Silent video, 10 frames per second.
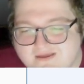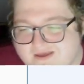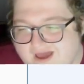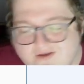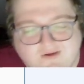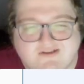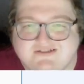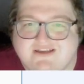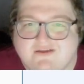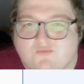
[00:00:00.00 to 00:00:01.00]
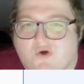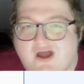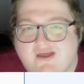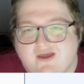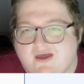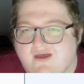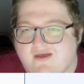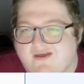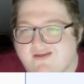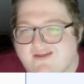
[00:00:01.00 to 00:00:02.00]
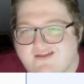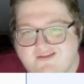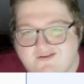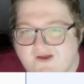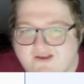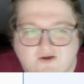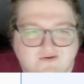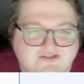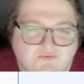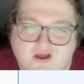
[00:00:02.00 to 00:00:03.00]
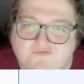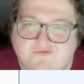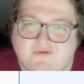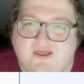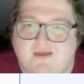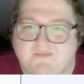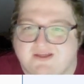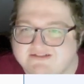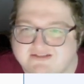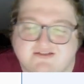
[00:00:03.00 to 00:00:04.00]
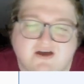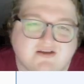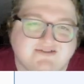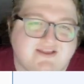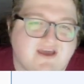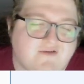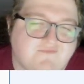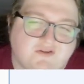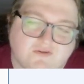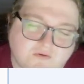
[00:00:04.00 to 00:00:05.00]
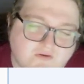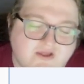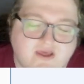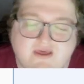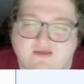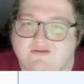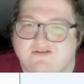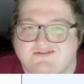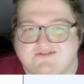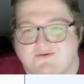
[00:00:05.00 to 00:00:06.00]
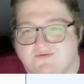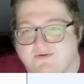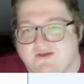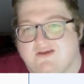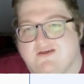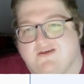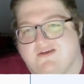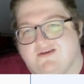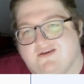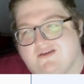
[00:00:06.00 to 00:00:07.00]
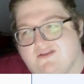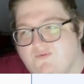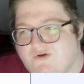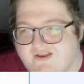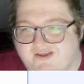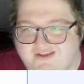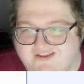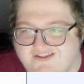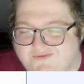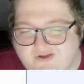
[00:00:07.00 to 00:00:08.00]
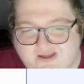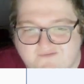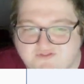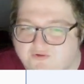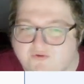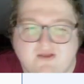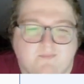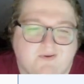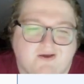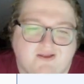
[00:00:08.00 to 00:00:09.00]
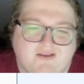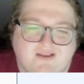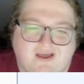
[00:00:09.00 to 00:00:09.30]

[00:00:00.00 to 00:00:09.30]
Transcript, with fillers: I don't understand why. You know, I know it's a rivalry game against the Ducks. They have DeLaurier, so you wanna have the grit. But